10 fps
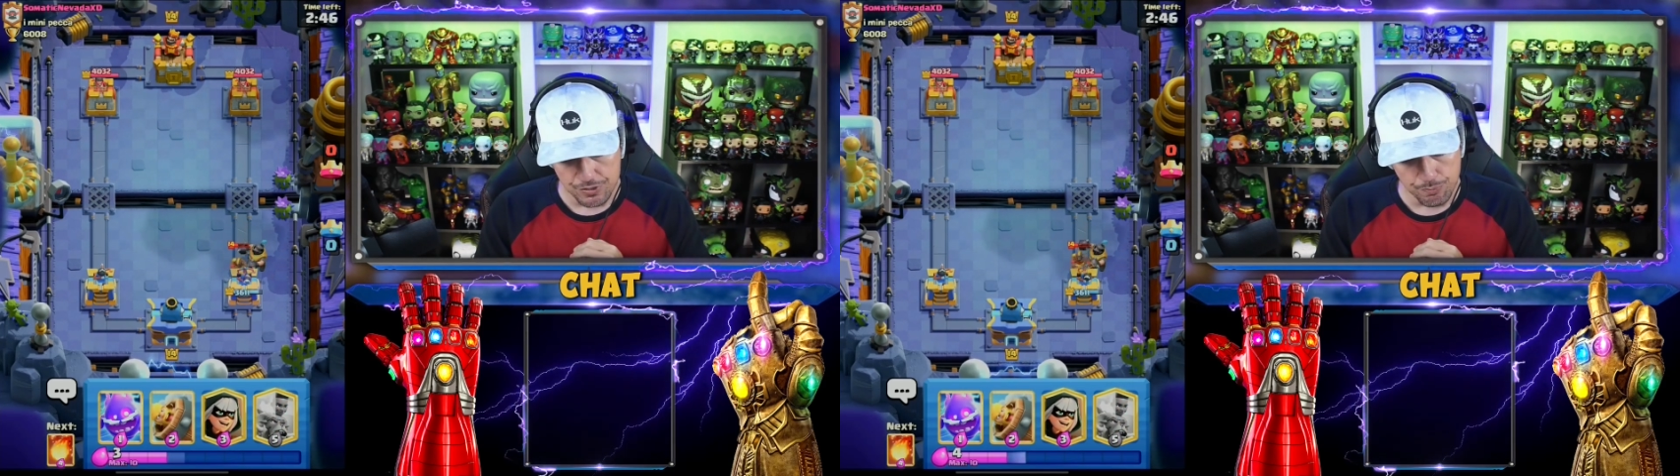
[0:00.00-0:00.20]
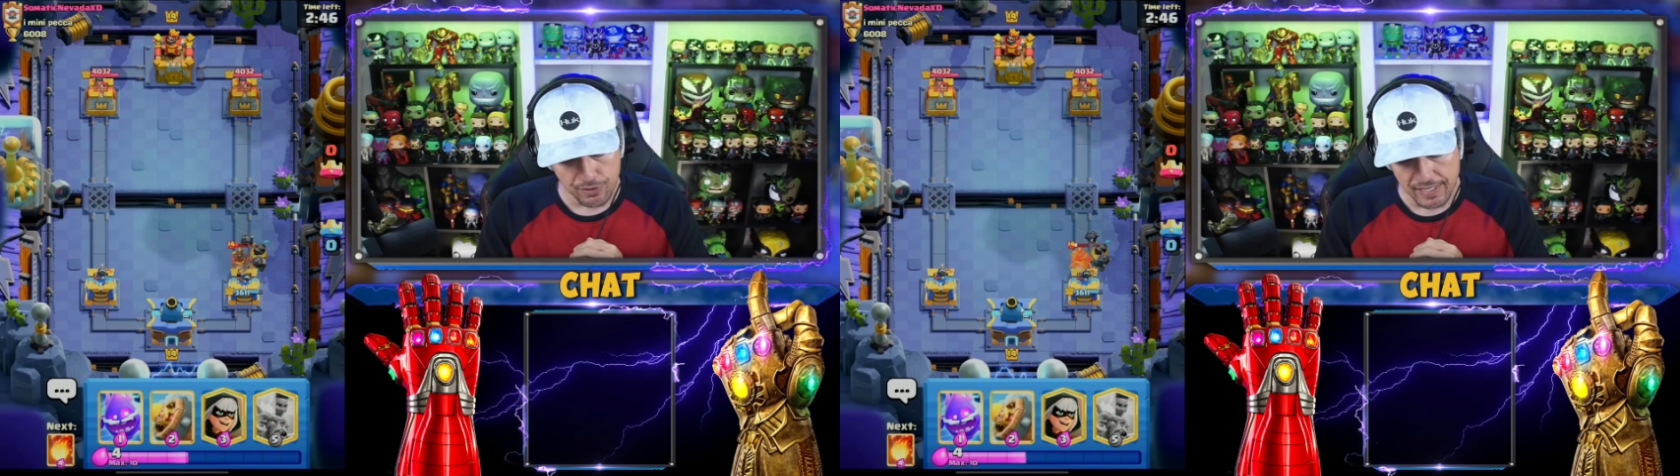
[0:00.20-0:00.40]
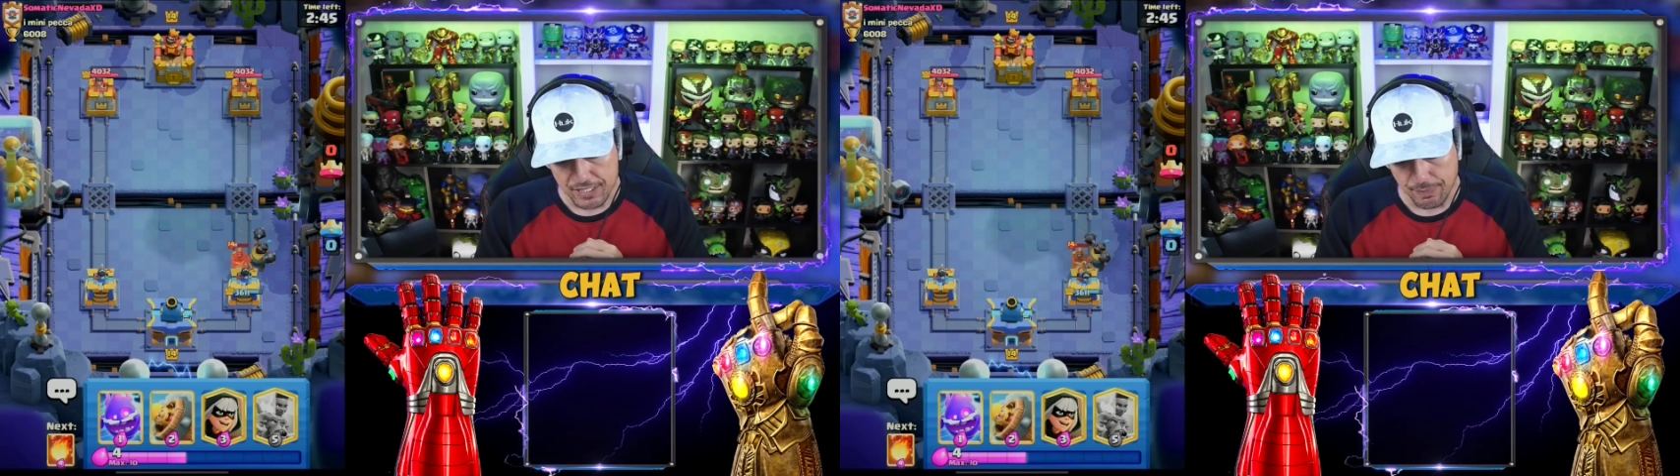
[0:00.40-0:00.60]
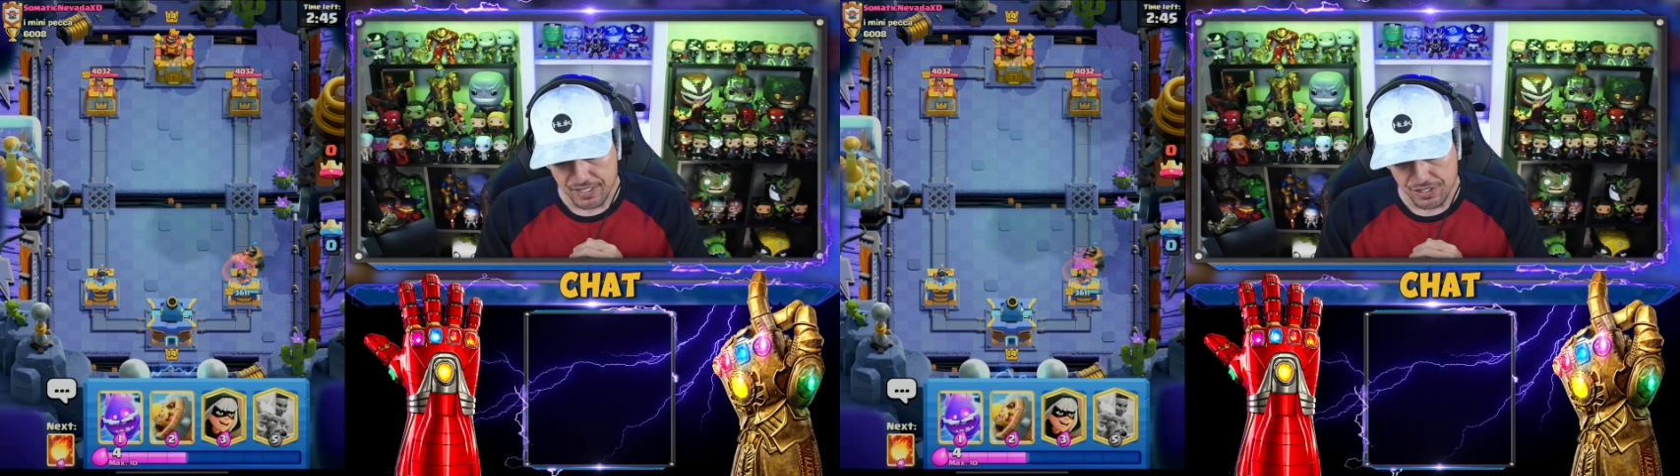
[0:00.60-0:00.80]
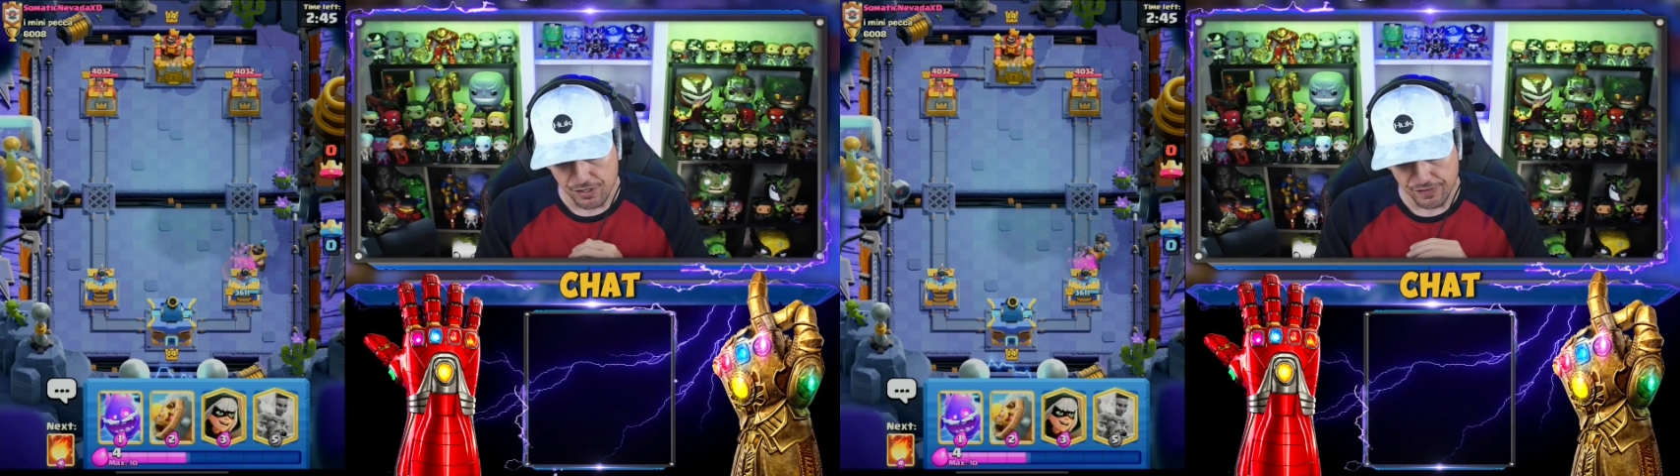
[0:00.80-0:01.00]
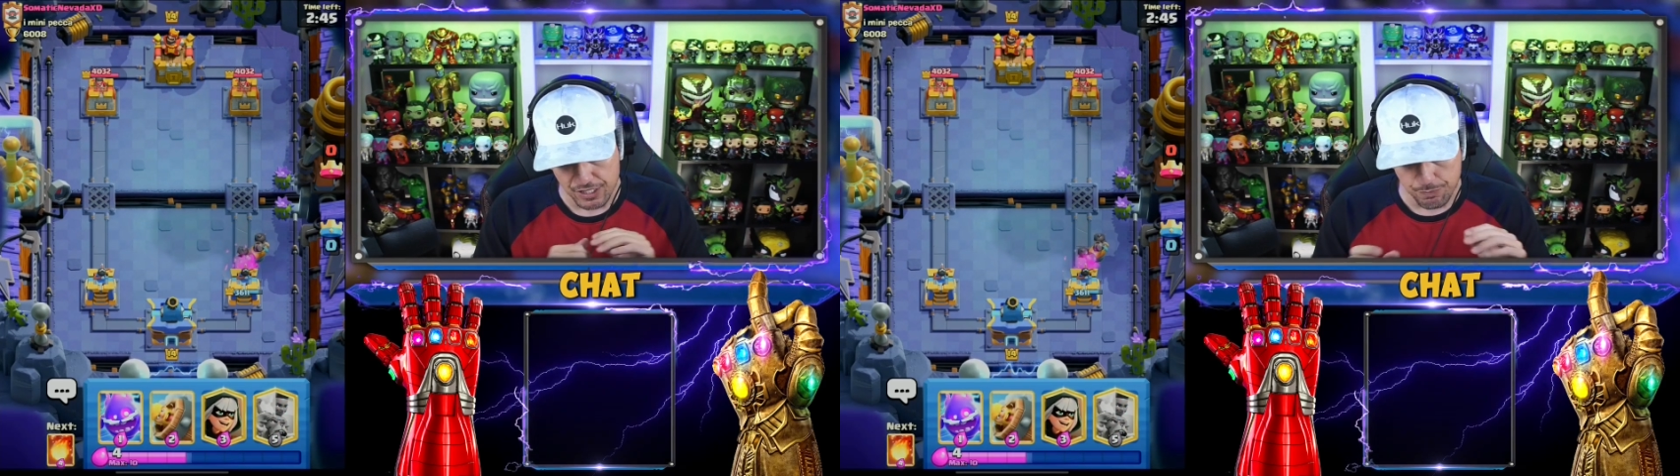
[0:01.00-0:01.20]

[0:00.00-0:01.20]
is pretty expensive, and he's